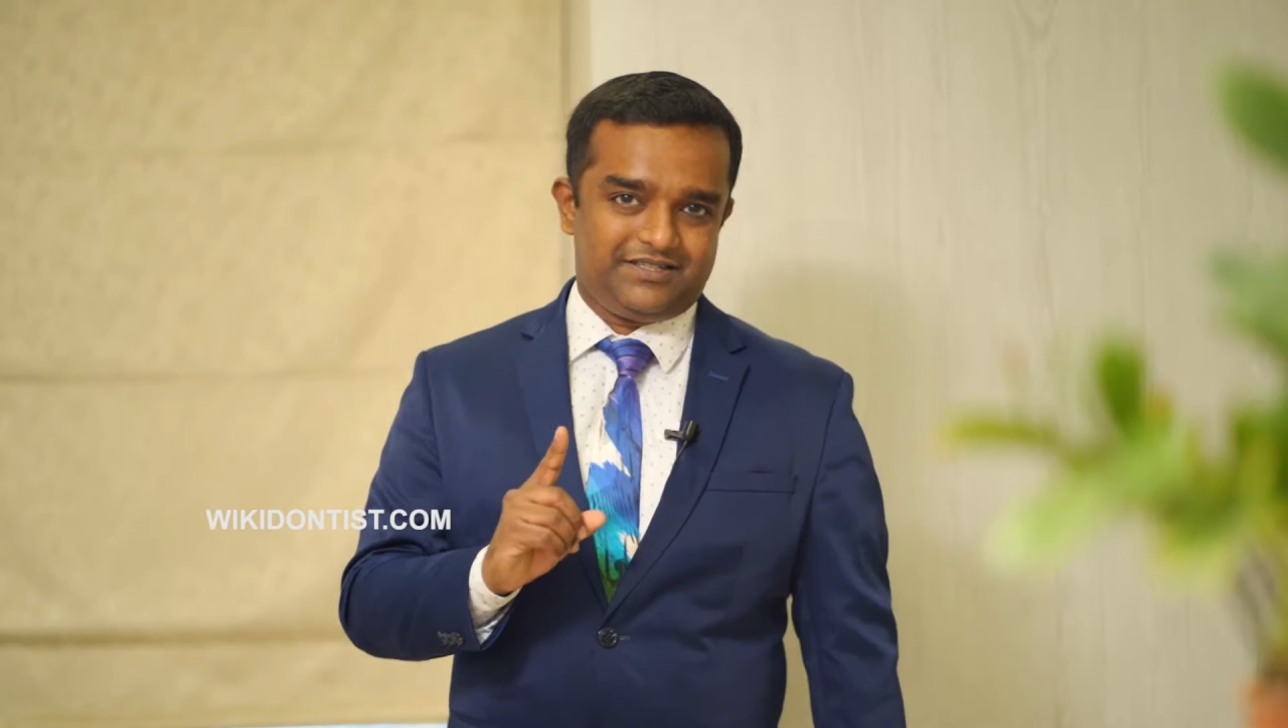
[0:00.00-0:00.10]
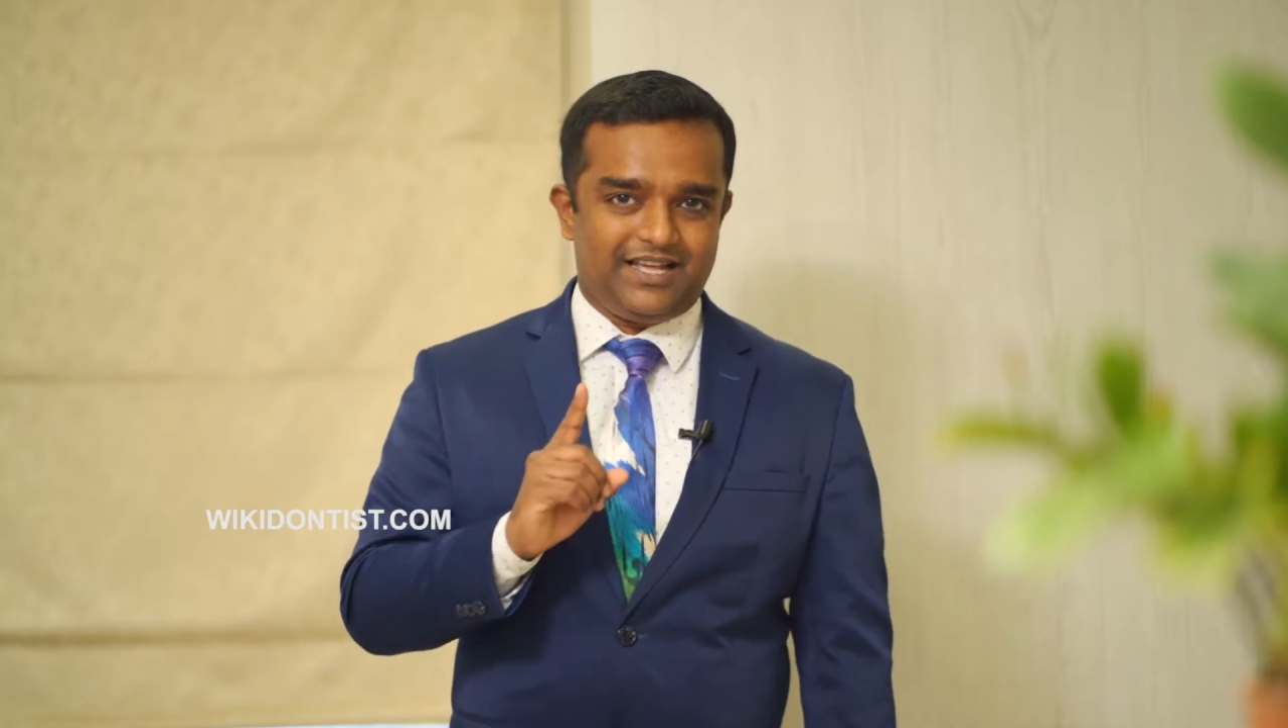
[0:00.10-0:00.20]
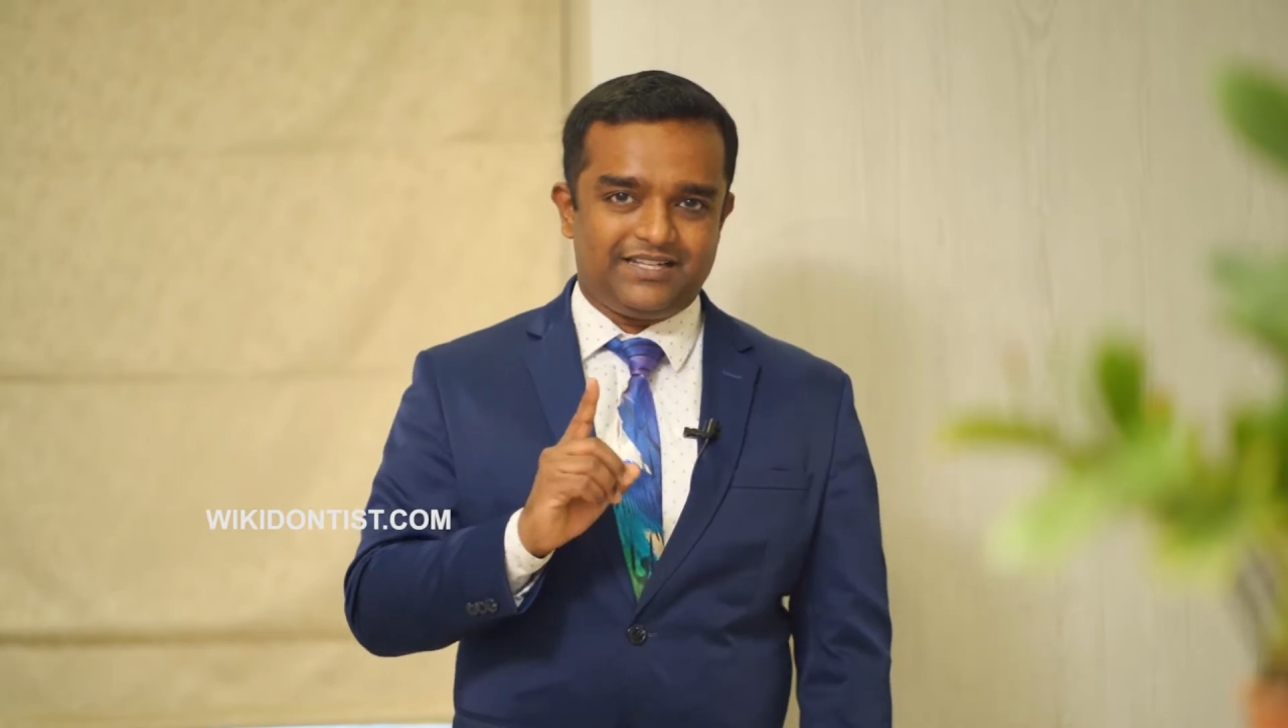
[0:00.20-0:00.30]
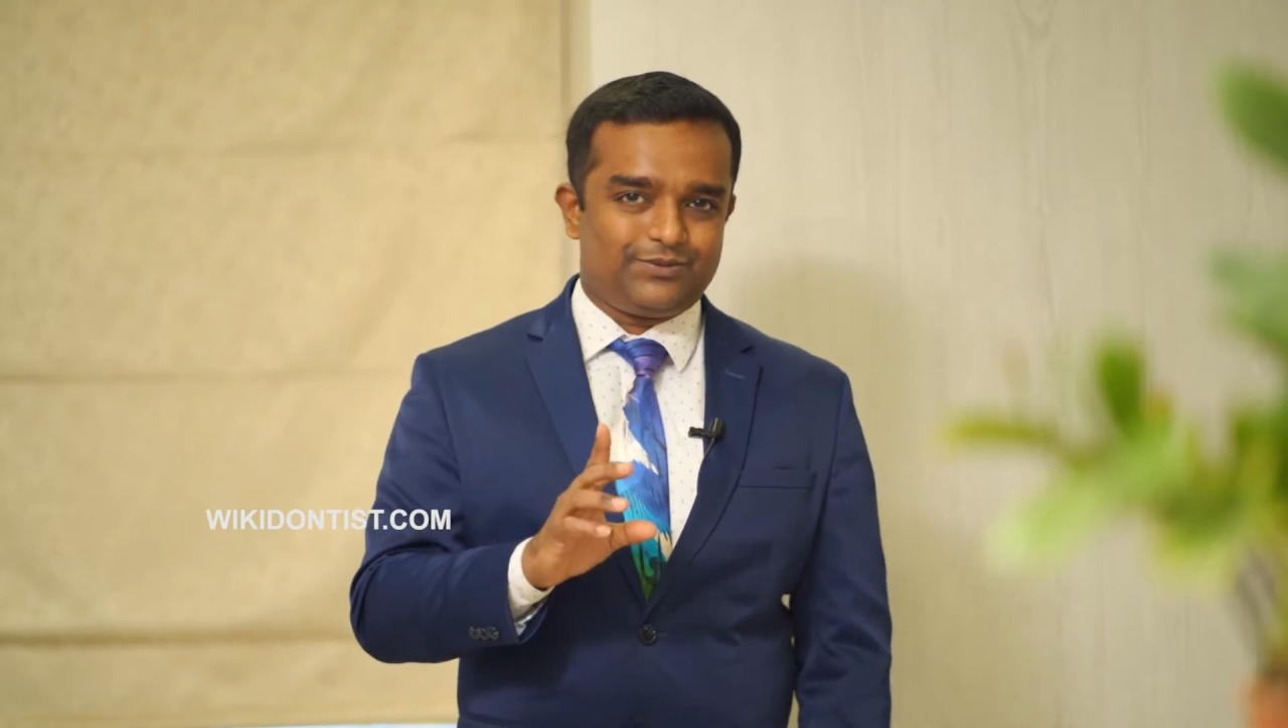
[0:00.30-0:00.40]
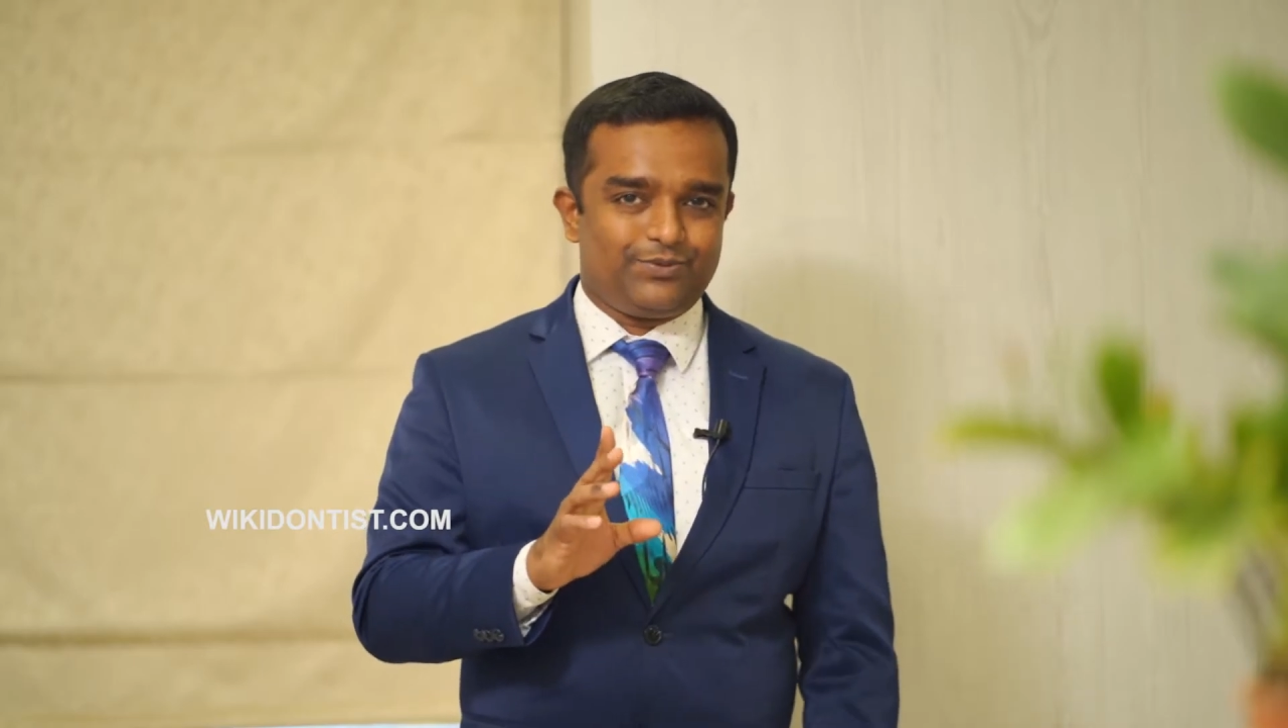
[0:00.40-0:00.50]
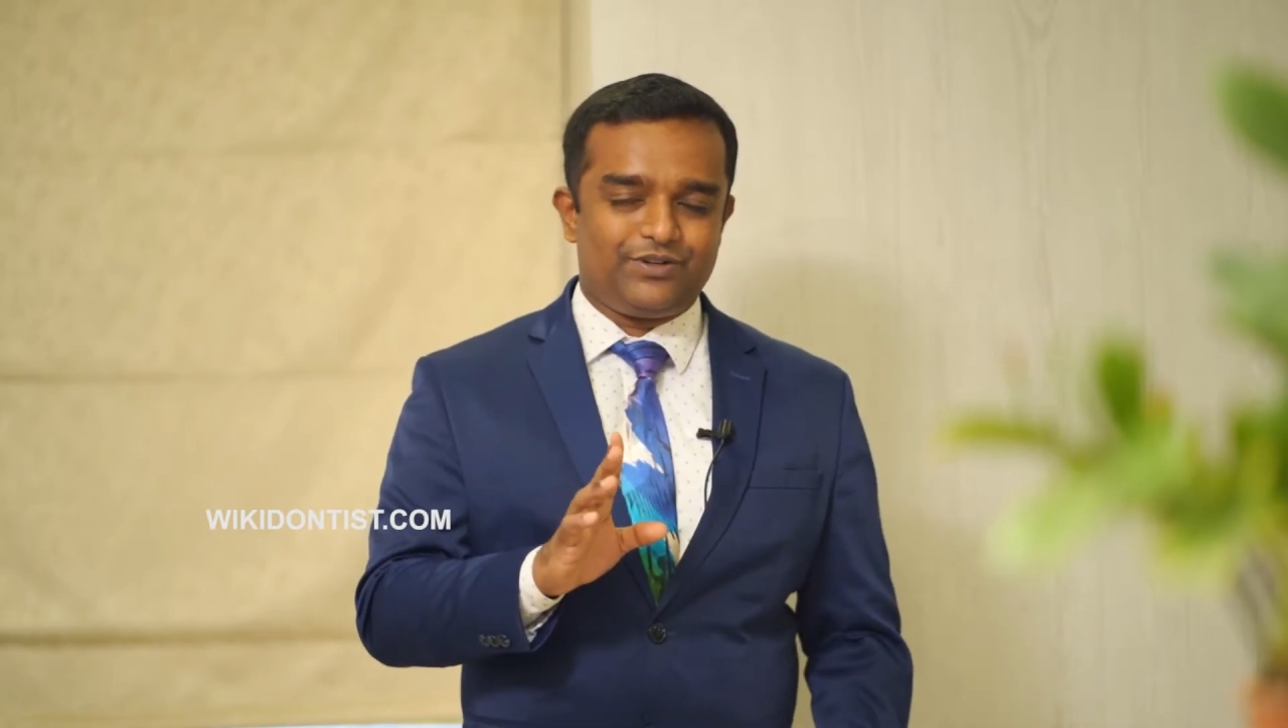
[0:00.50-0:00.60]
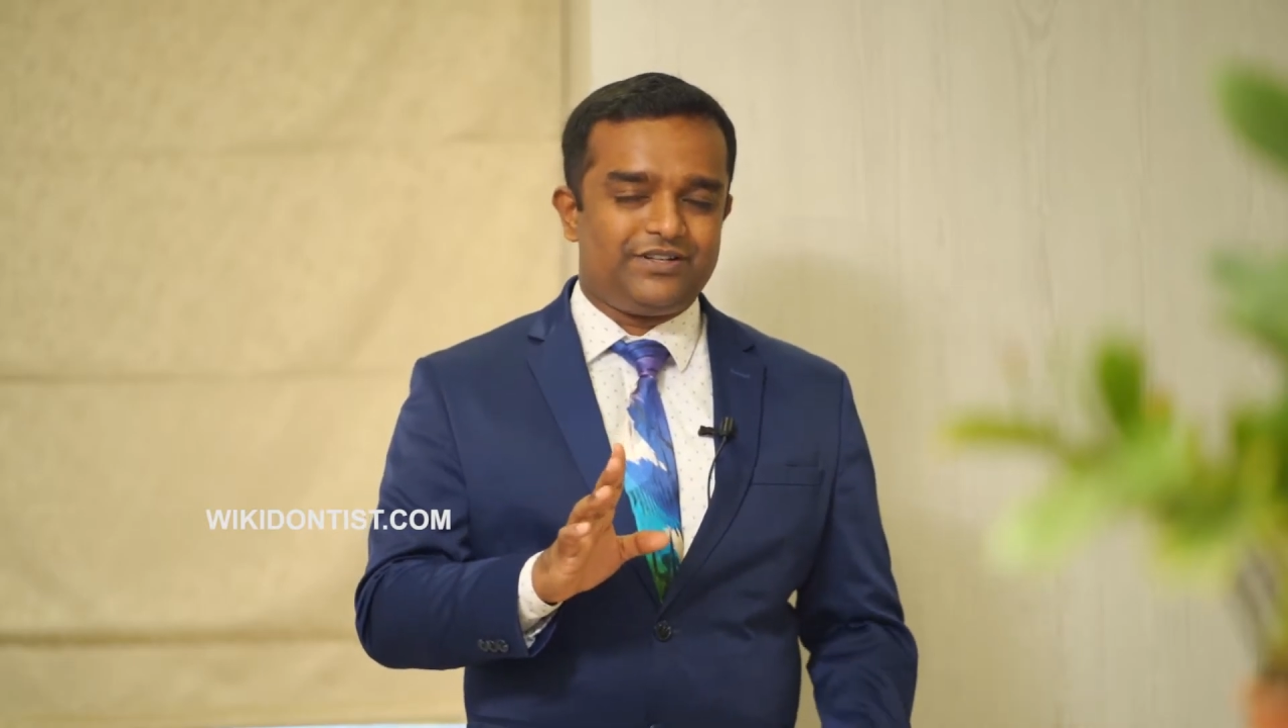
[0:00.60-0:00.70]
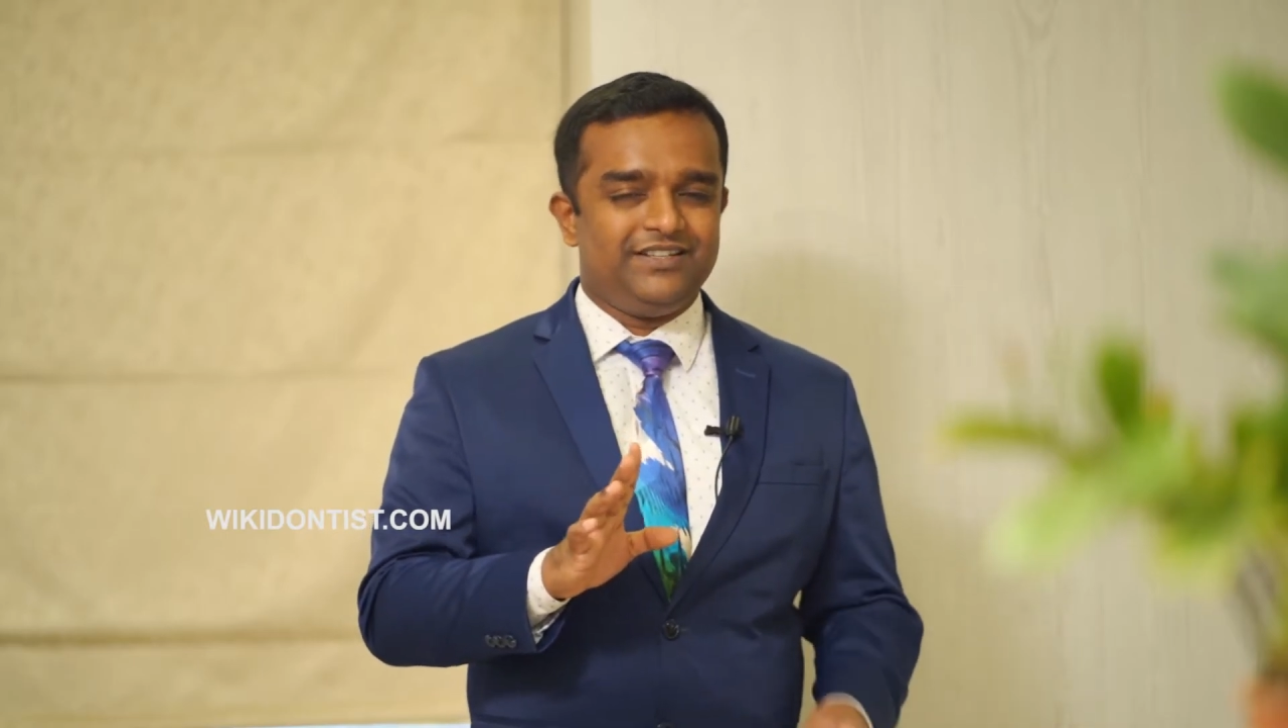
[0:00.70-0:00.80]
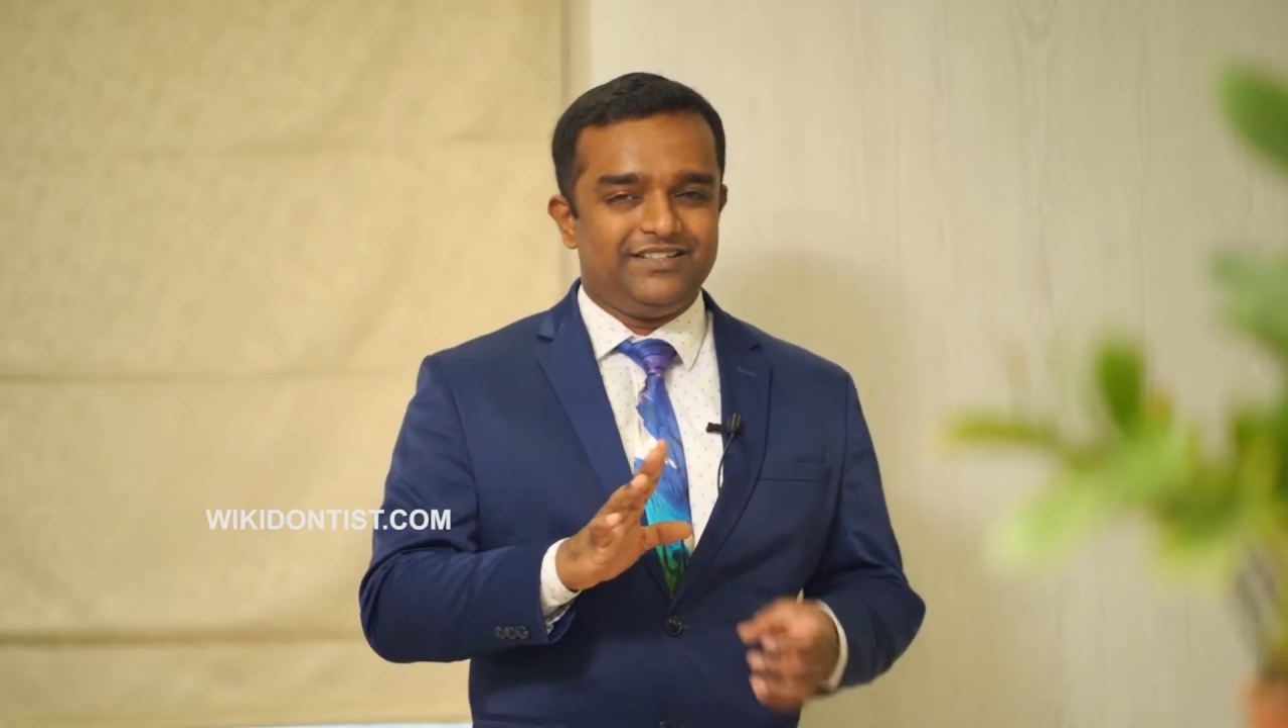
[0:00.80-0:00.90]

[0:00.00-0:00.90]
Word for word: that's what